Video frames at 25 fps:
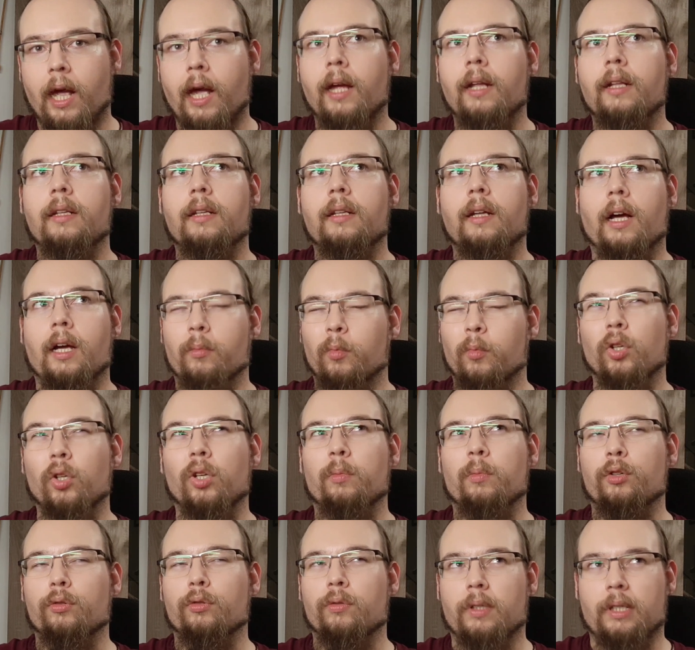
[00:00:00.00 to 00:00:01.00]
And I'm
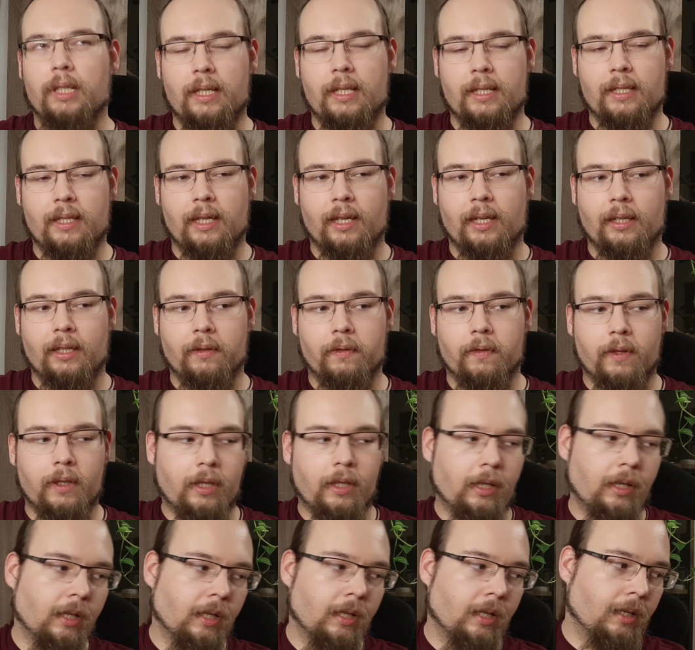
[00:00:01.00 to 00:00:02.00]
gonna be releasing
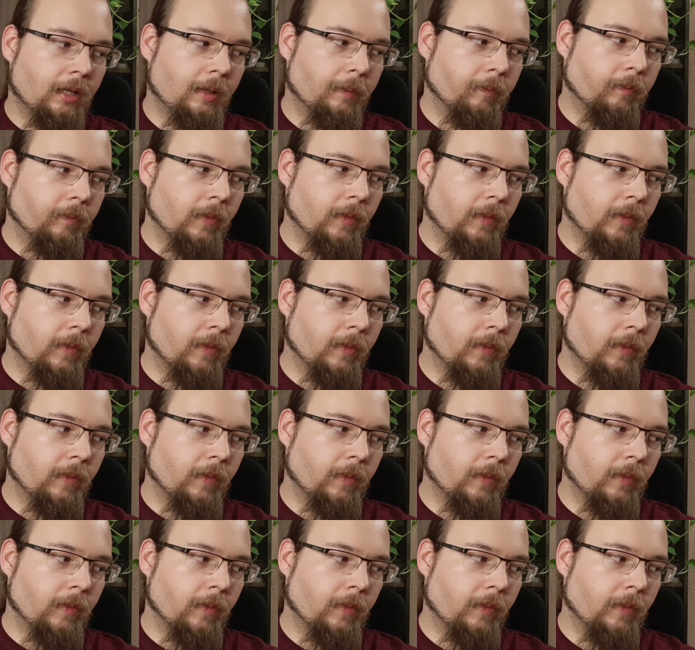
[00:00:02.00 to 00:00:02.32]
the